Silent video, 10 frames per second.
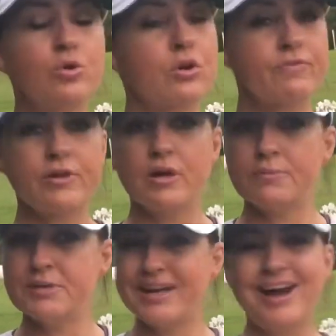chlorophyll
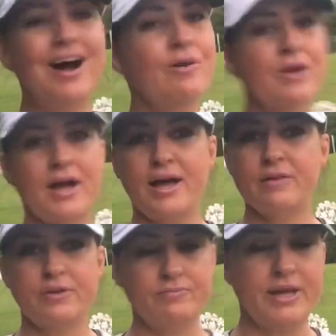uptake, all
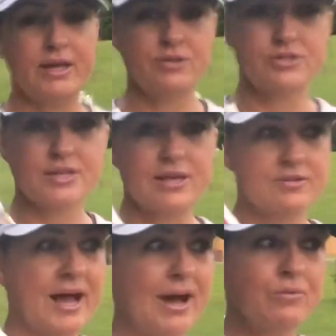kind of advantages.
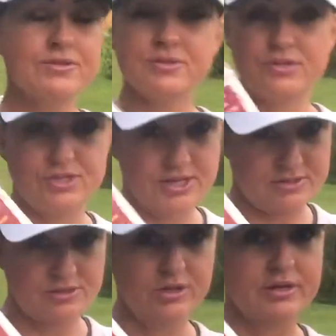So I would
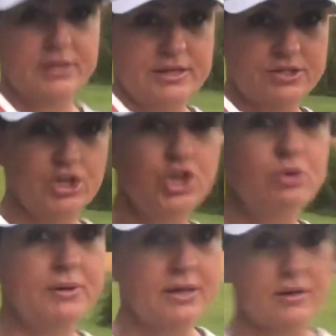suggest looking into
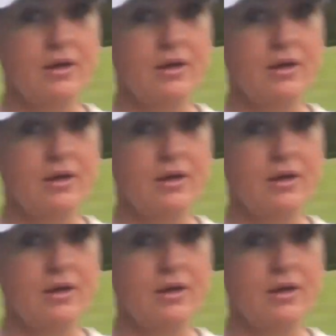humic